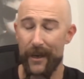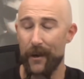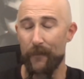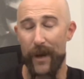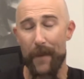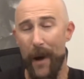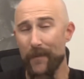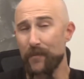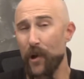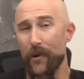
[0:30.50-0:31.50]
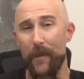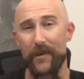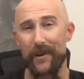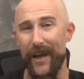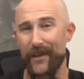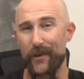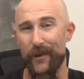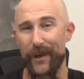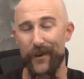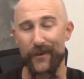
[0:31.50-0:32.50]
Hip-hop's blown up in the last 30
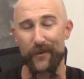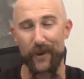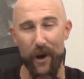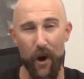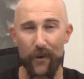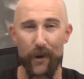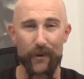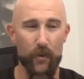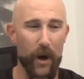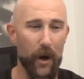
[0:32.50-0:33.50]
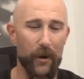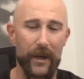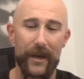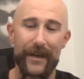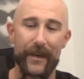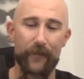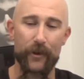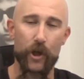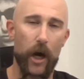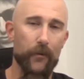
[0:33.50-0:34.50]
years, as we all know as well. Different
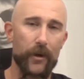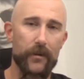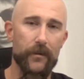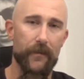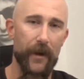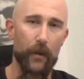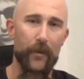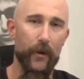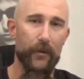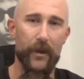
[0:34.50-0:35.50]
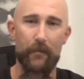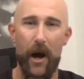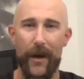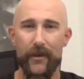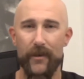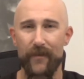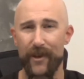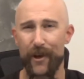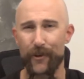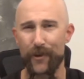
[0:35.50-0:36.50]
genres developing within pockets of the
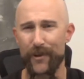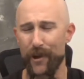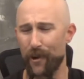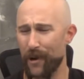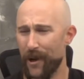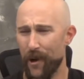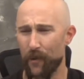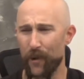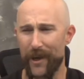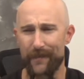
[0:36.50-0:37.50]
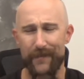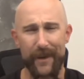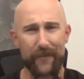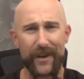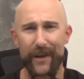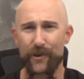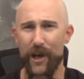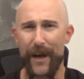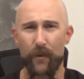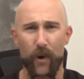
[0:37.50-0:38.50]
country. So Rick, definitely not
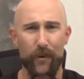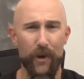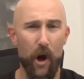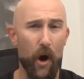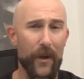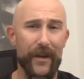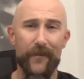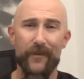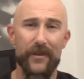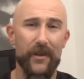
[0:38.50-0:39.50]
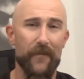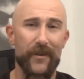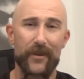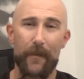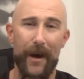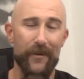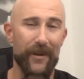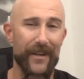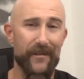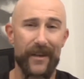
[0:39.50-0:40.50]
shy to work with all that different stuff that's come out in the
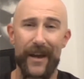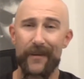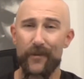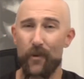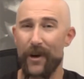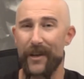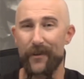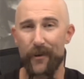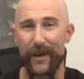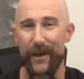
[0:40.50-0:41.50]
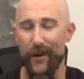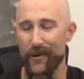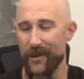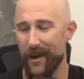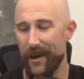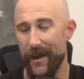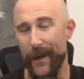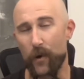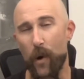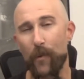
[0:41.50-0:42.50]
last 10, 20, 30 years,
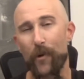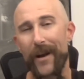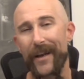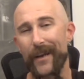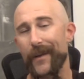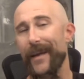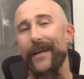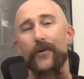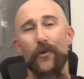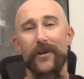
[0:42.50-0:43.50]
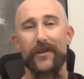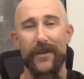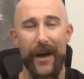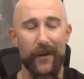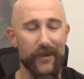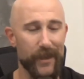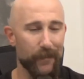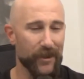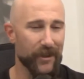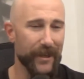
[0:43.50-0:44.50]
incorporating it into his style
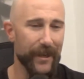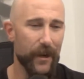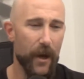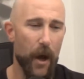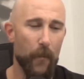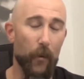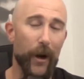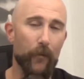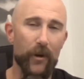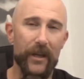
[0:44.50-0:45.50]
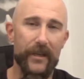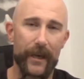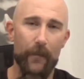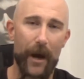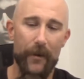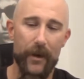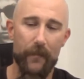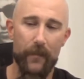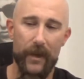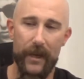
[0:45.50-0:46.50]
seamlessly. But what I really dig about
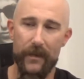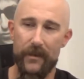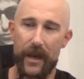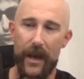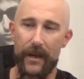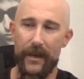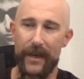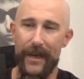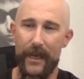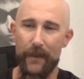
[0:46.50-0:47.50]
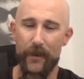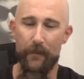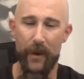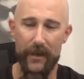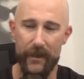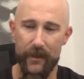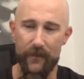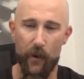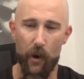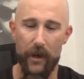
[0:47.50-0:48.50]
him is that he keeps it basic as
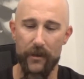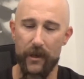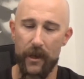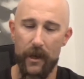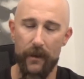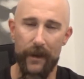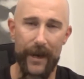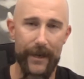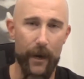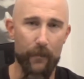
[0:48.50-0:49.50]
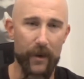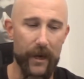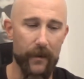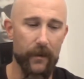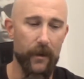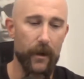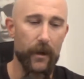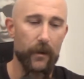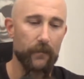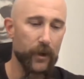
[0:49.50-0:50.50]
far as laying down a beat,
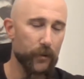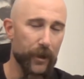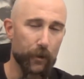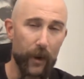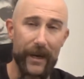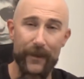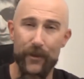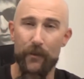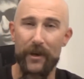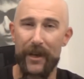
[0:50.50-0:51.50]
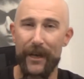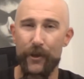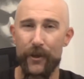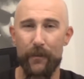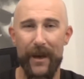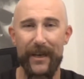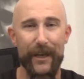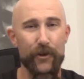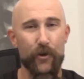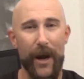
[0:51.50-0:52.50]
using great instrumentation to make
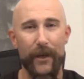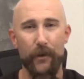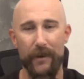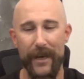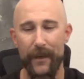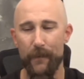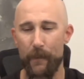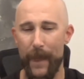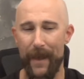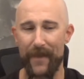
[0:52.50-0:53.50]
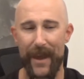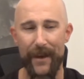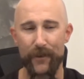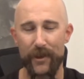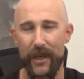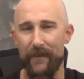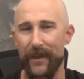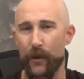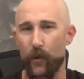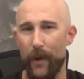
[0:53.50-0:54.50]
each track unique, and then just giving
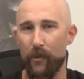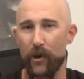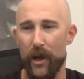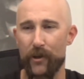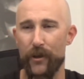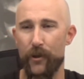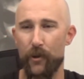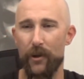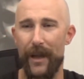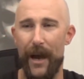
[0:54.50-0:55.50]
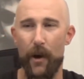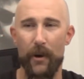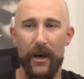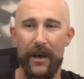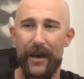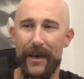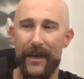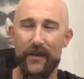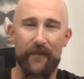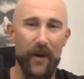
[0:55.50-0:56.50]
it great production to allow
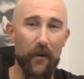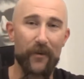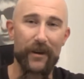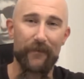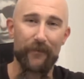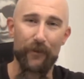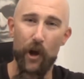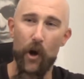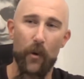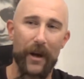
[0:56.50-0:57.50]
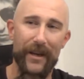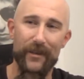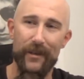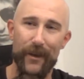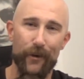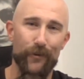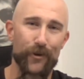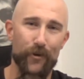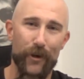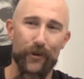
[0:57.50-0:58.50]
his velvety flow and his lyrical
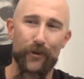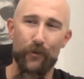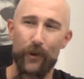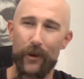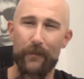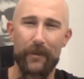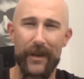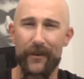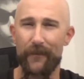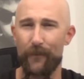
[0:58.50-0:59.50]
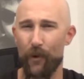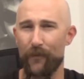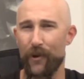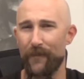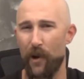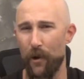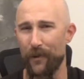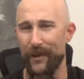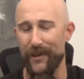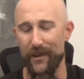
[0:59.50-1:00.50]
structure to really be at the forefront of all of
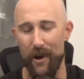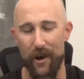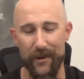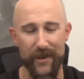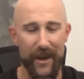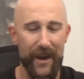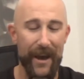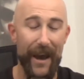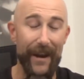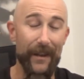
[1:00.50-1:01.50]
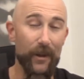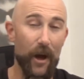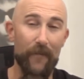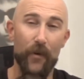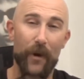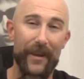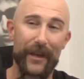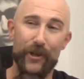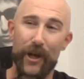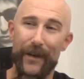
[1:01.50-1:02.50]
these songs. And I love the way
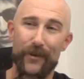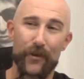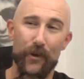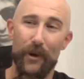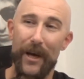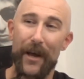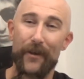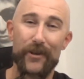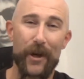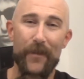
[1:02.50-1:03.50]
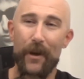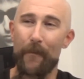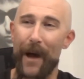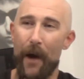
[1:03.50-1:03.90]
that shines through. There's something about